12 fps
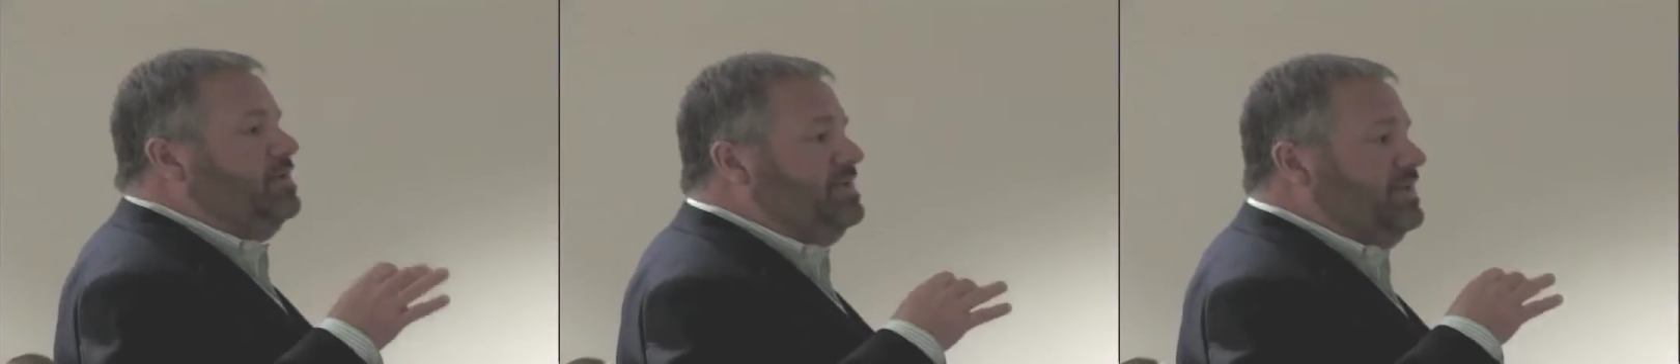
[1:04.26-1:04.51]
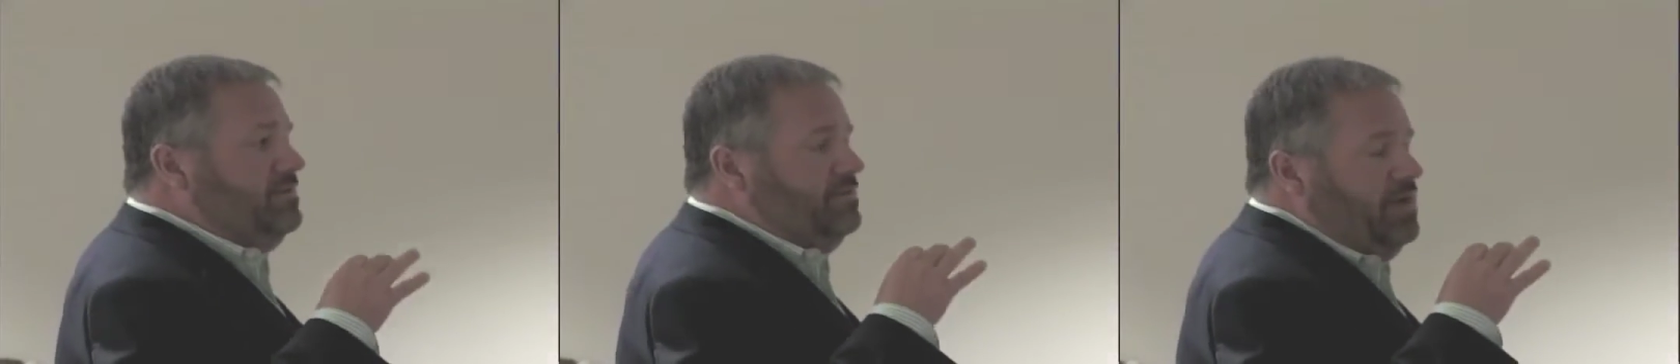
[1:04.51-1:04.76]
We
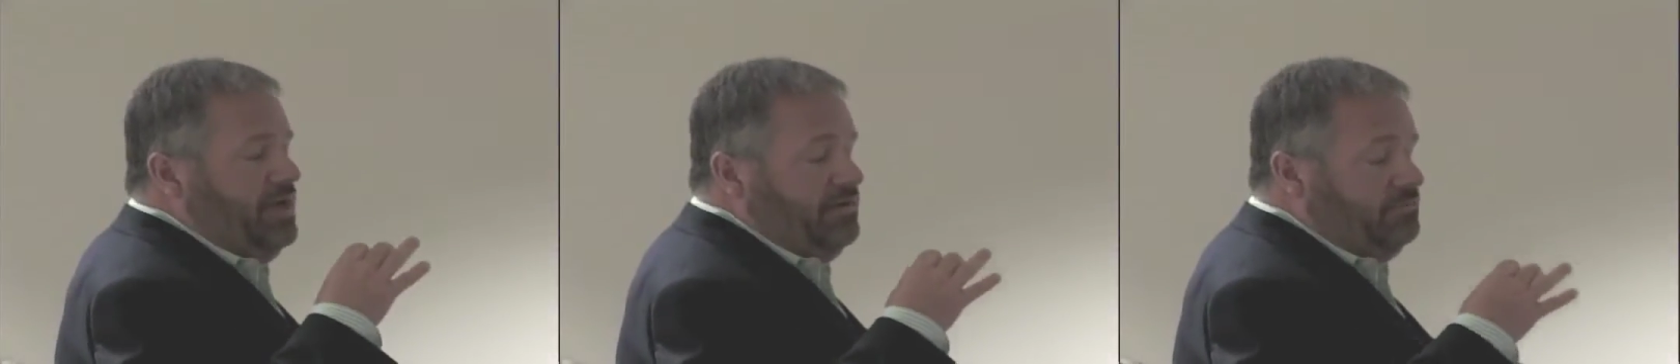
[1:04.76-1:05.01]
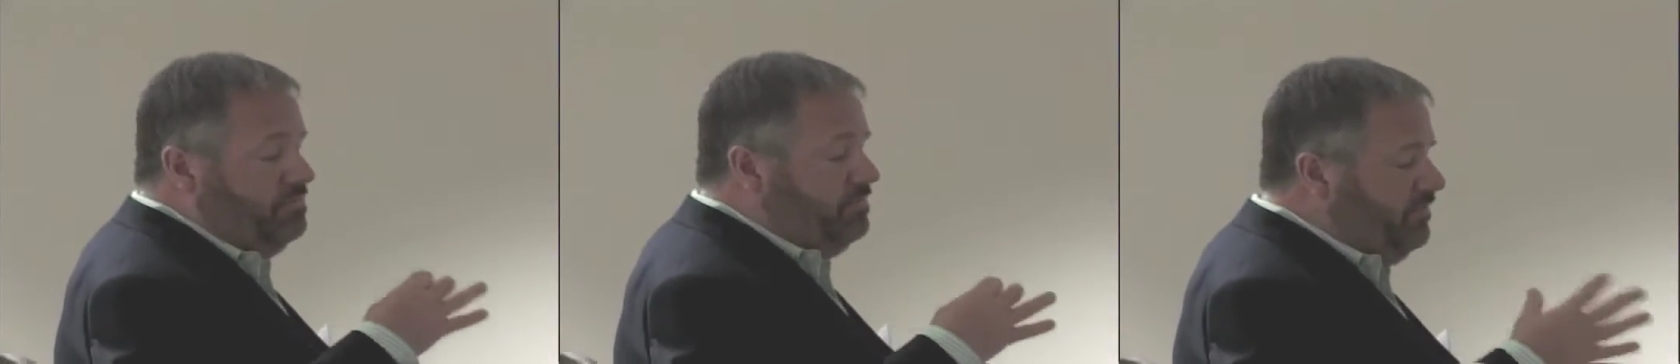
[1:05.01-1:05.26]
did, I
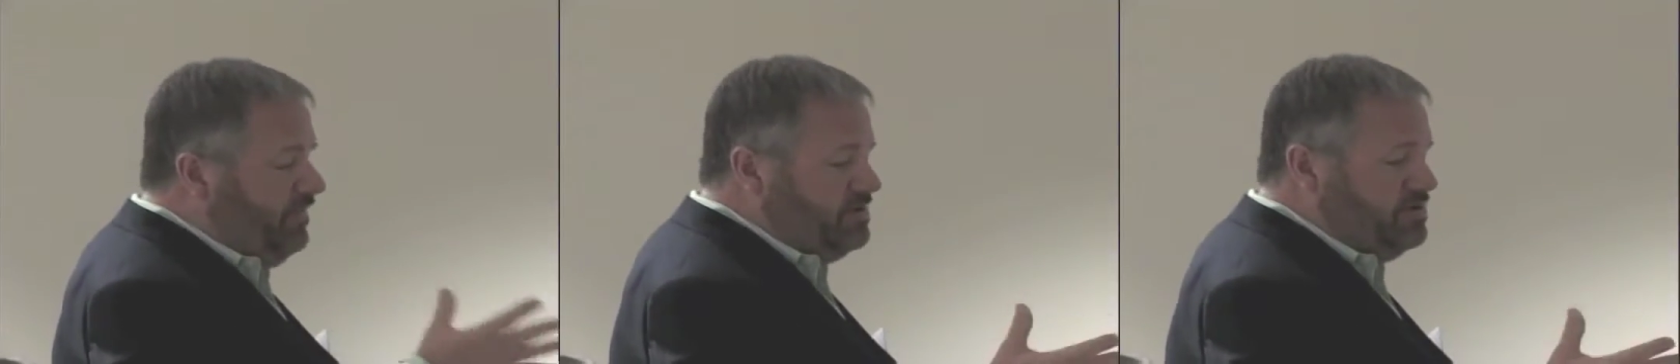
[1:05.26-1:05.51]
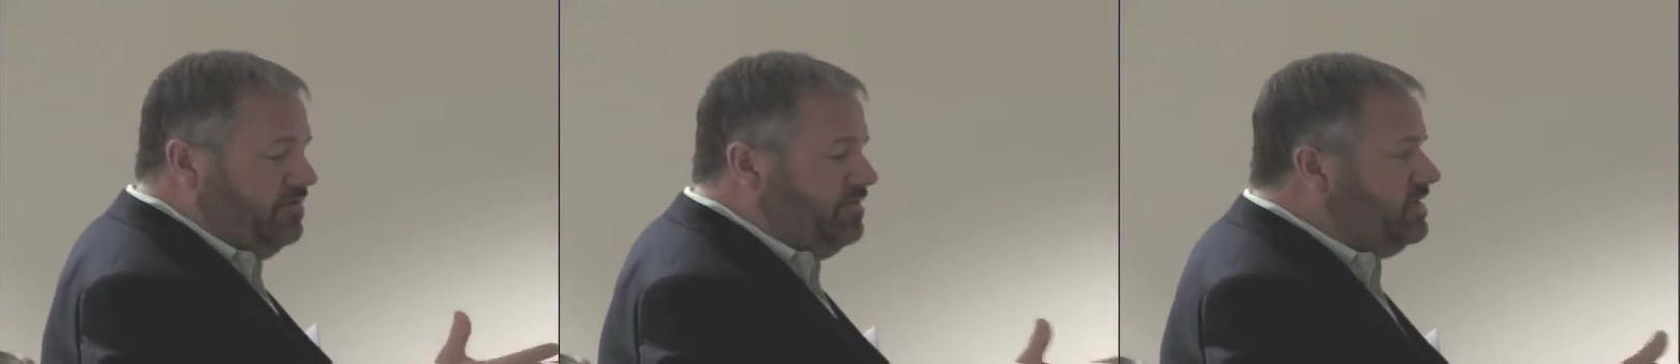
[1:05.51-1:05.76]
had a
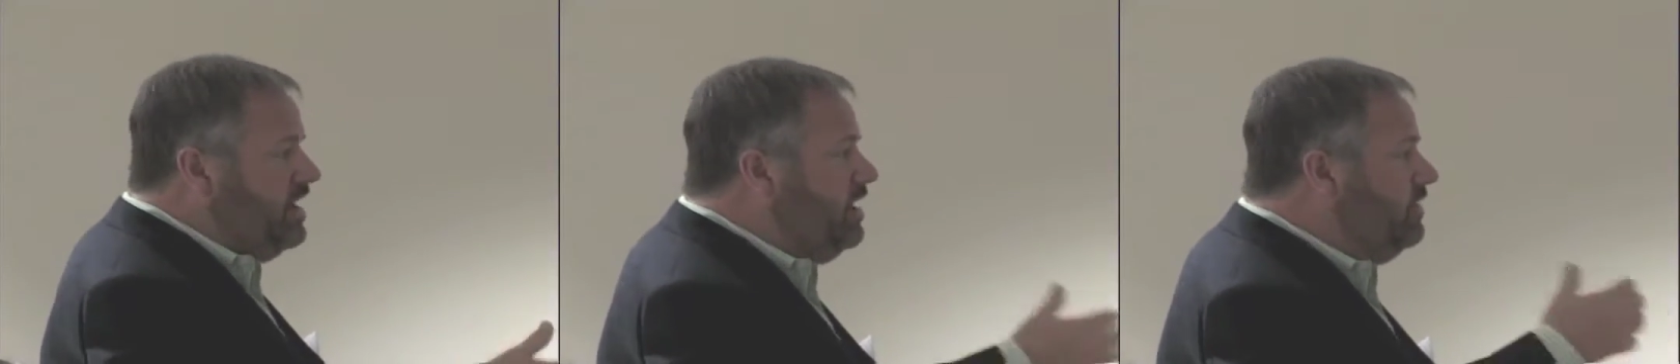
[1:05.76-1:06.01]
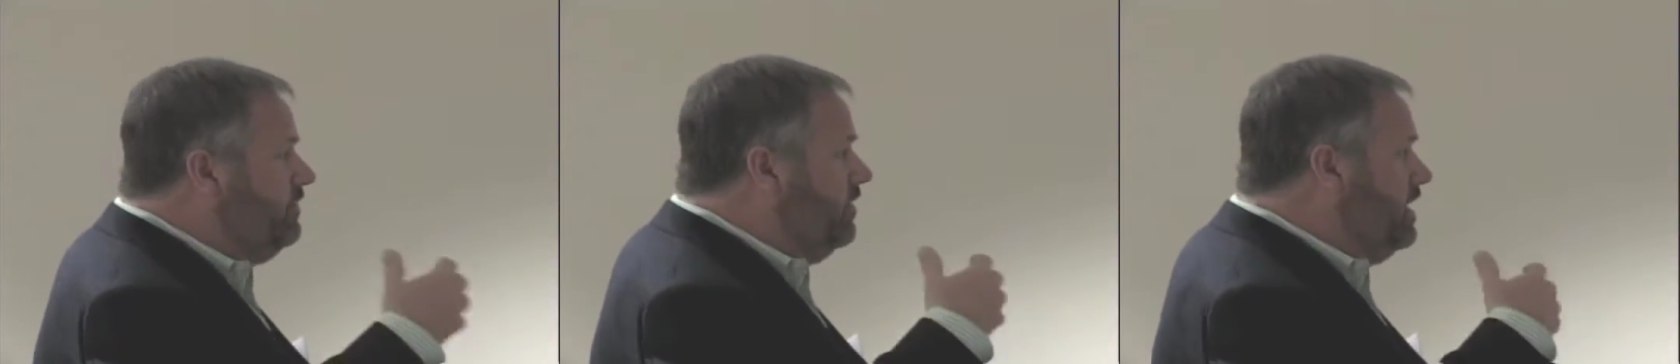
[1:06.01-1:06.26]
professional
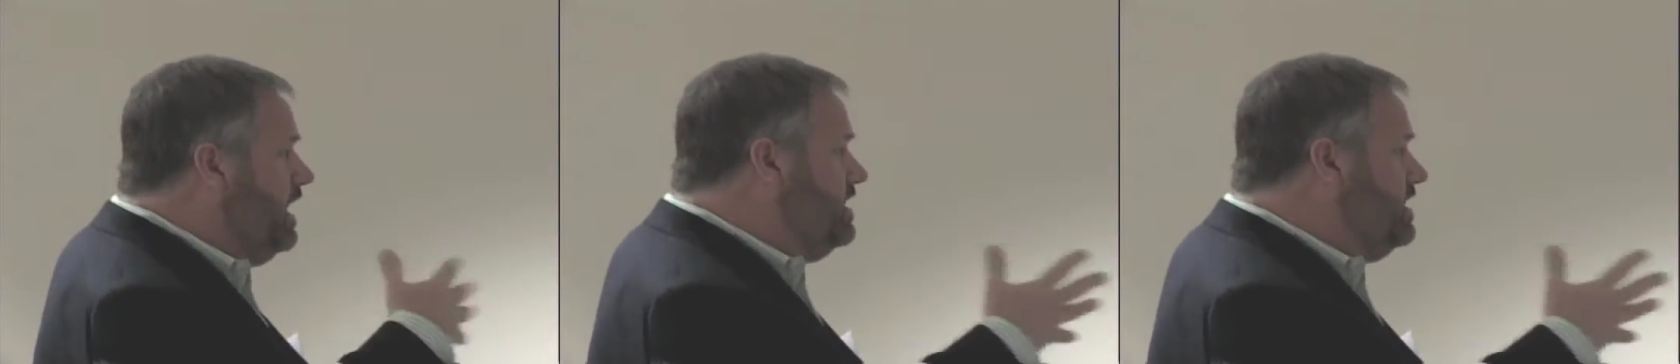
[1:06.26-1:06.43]
photographer,